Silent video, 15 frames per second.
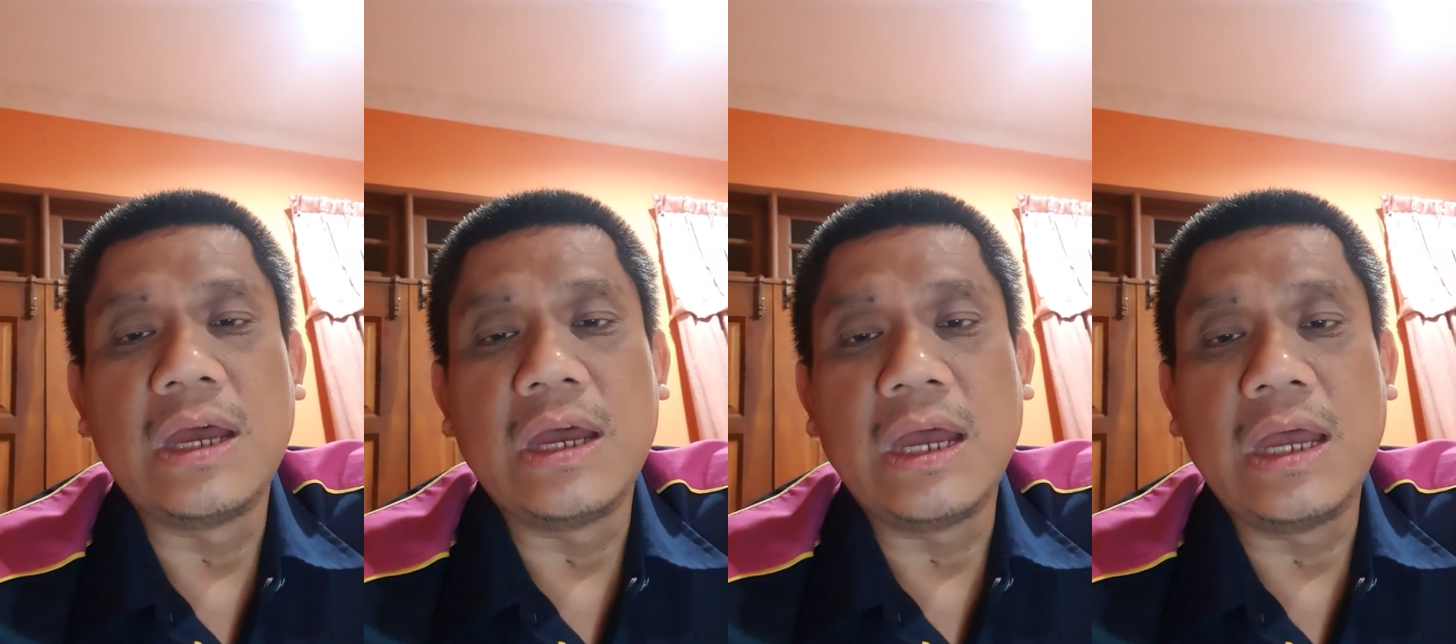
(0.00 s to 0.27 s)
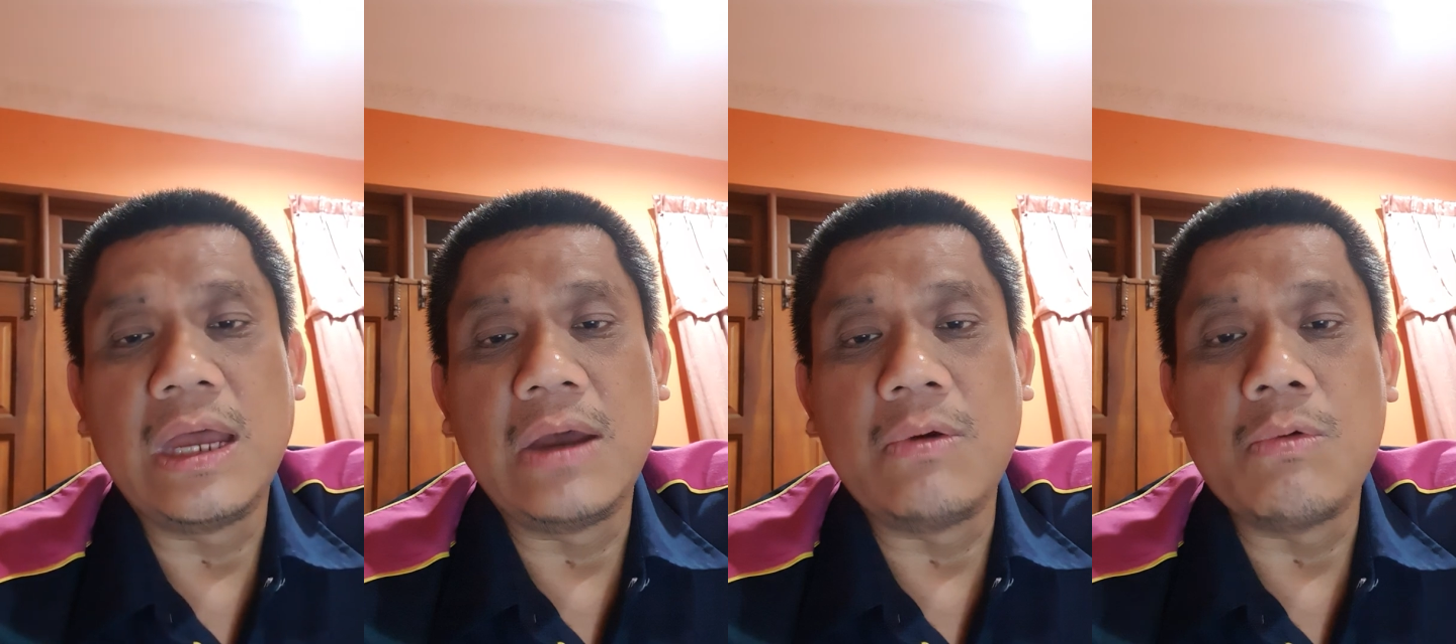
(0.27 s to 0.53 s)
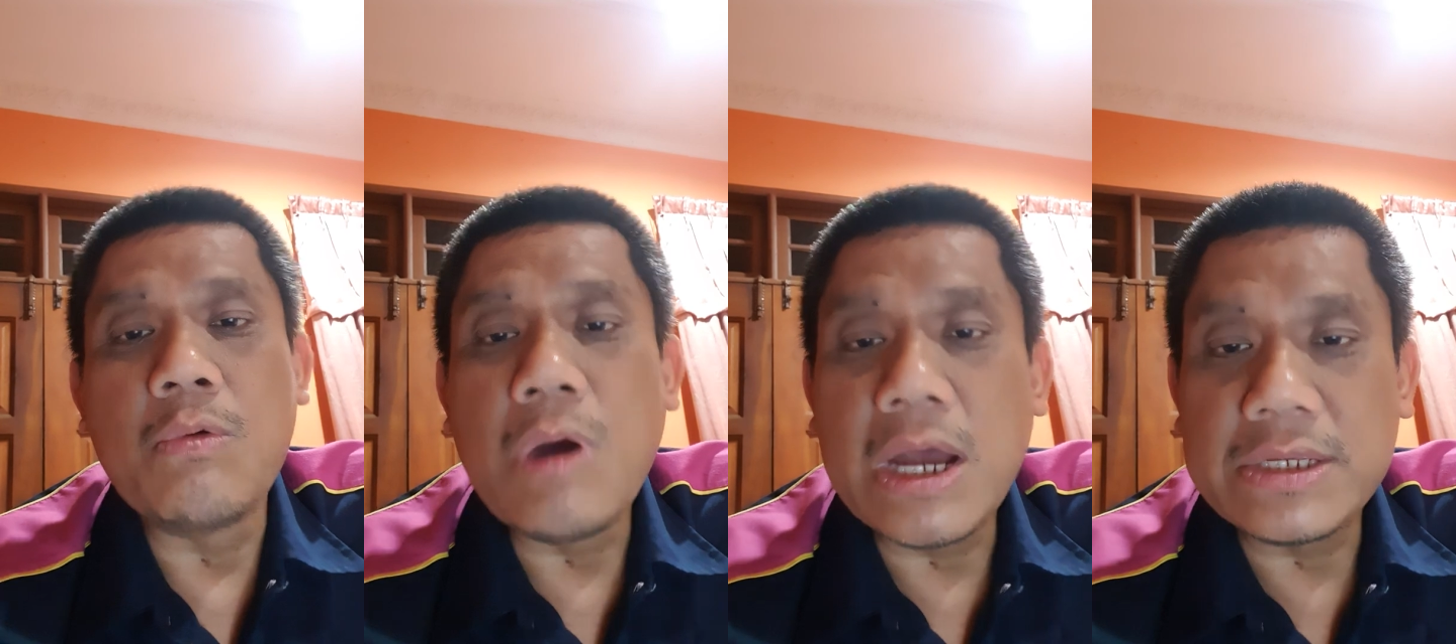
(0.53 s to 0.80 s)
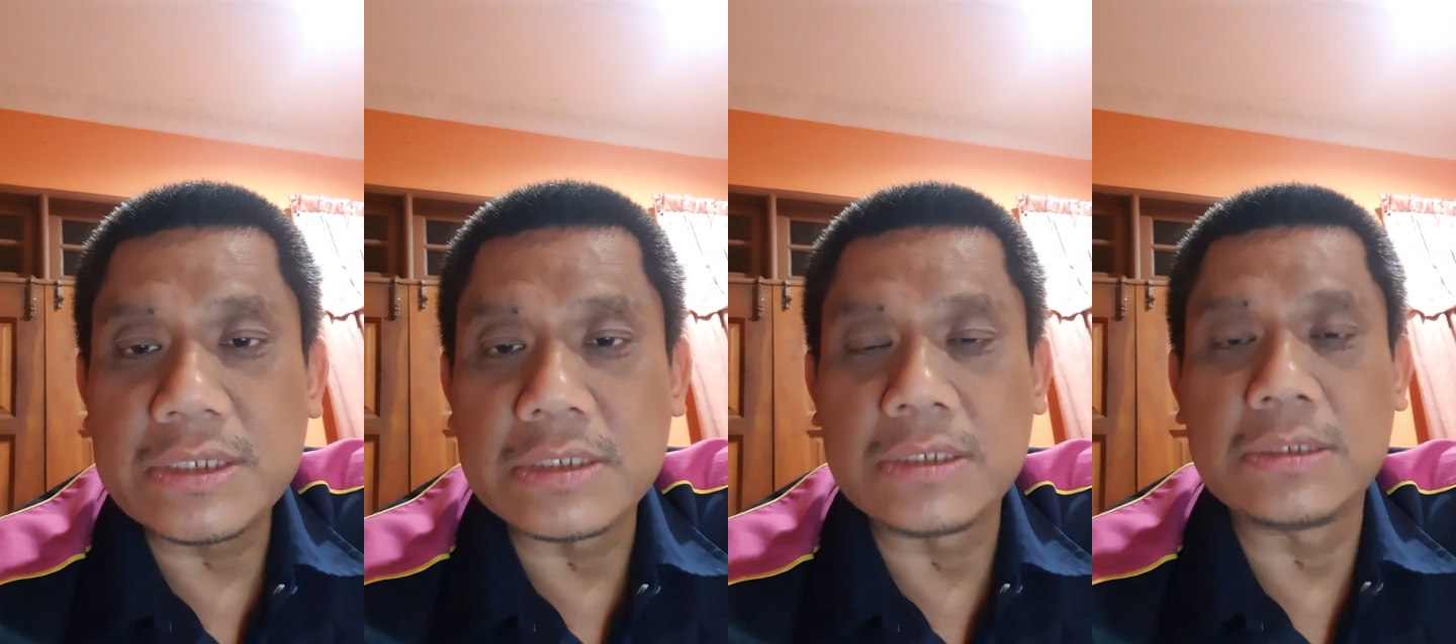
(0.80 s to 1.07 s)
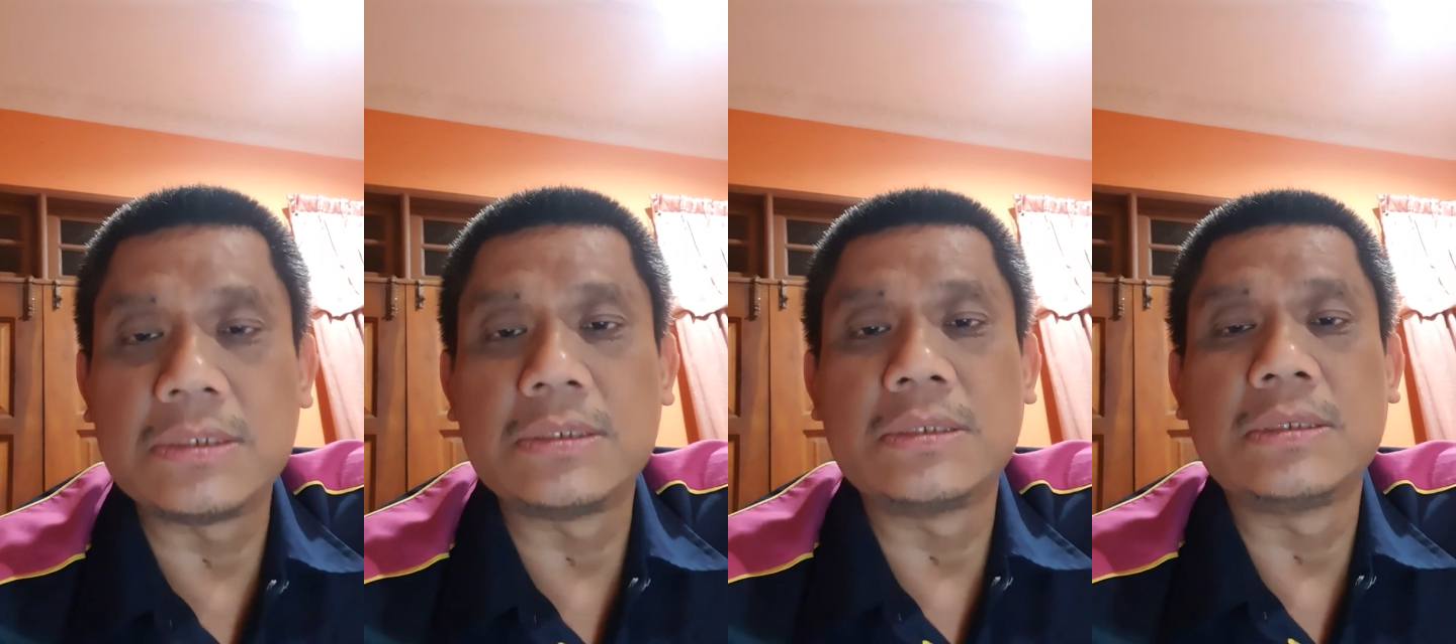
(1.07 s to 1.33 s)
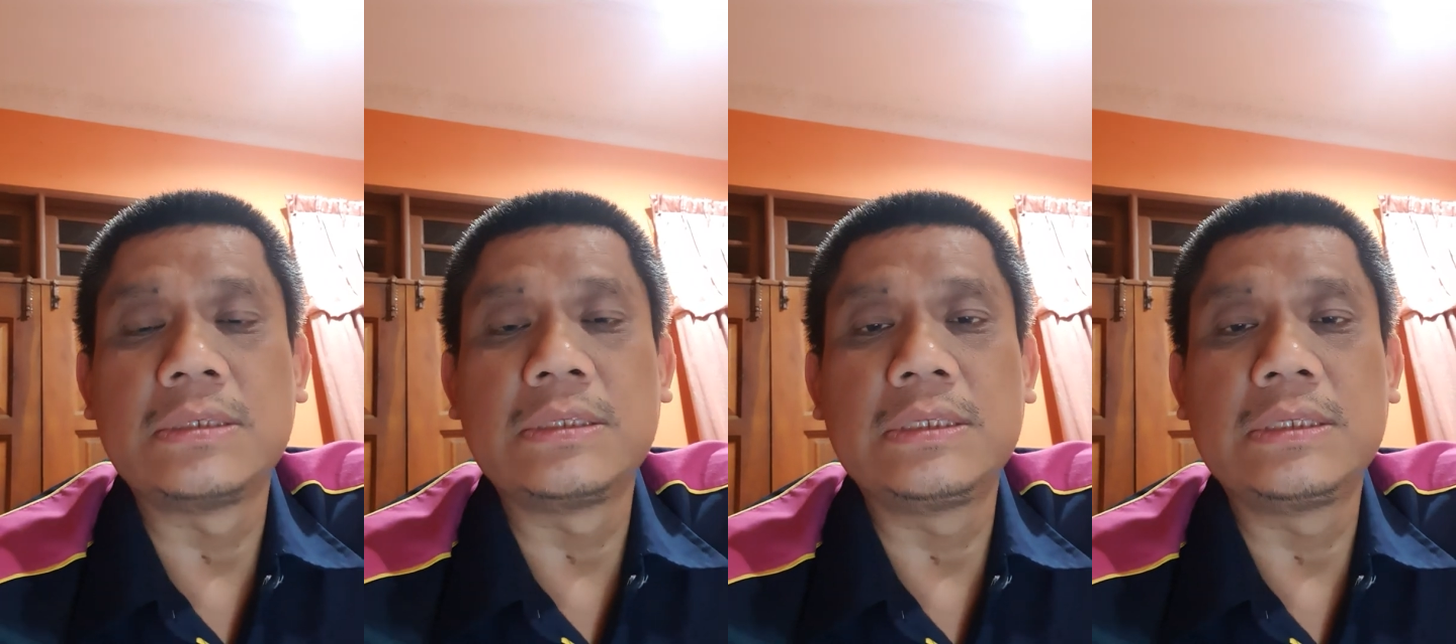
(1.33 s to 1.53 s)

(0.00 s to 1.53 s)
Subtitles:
was